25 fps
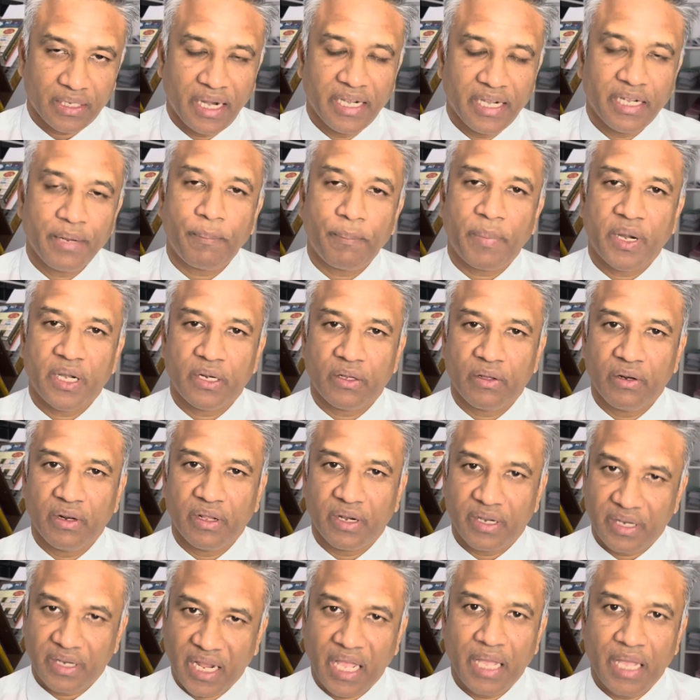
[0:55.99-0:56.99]
at a
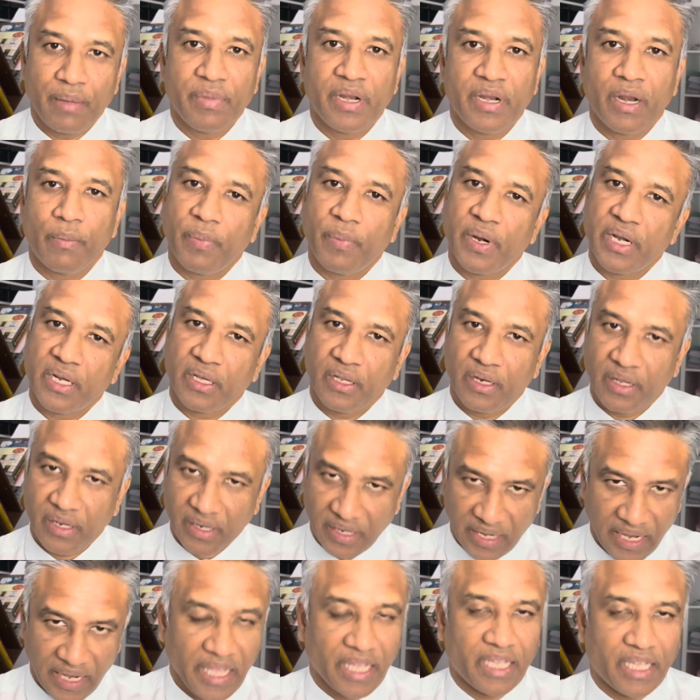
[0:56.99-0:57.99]
particular time in a particular
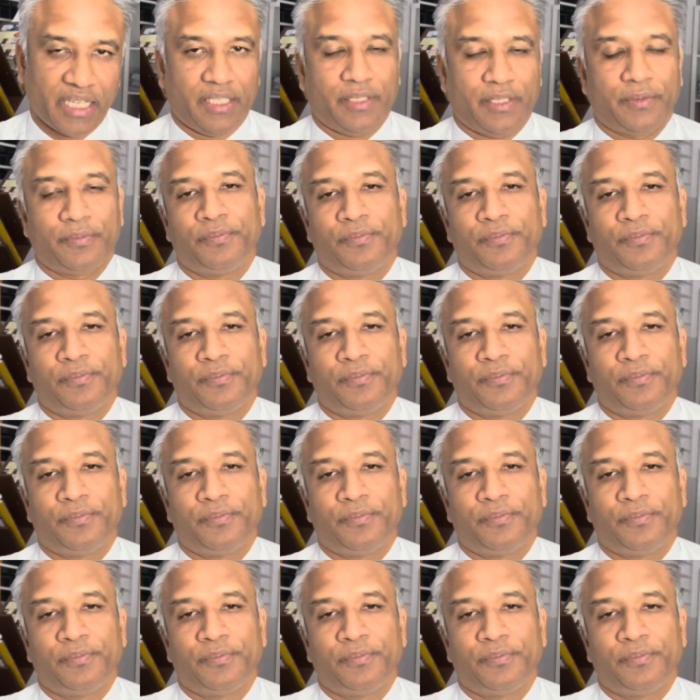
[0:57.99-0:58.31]
day.